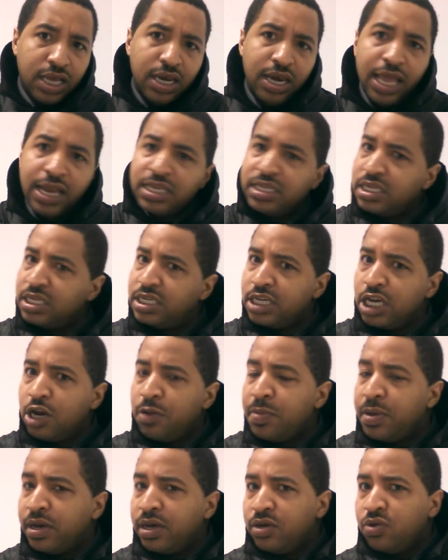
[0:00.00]
ladies and
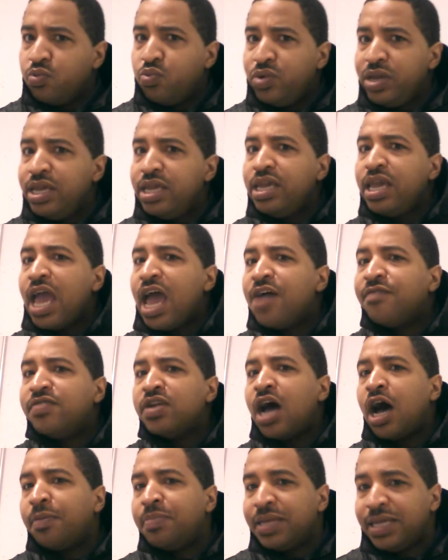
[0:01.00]
gentlemen, we have
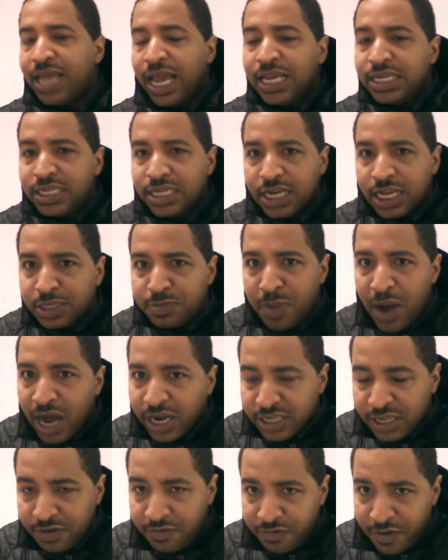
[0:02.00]
an obligation as
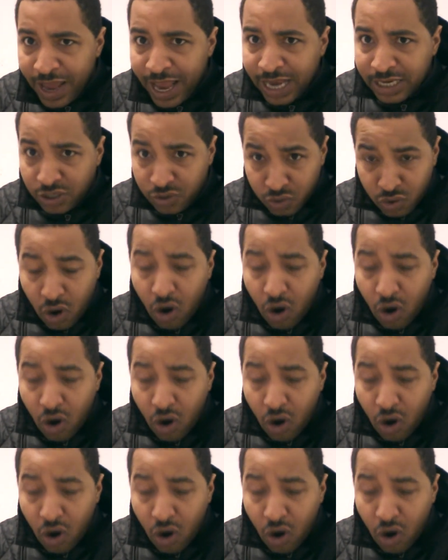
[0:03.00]
boxing fans to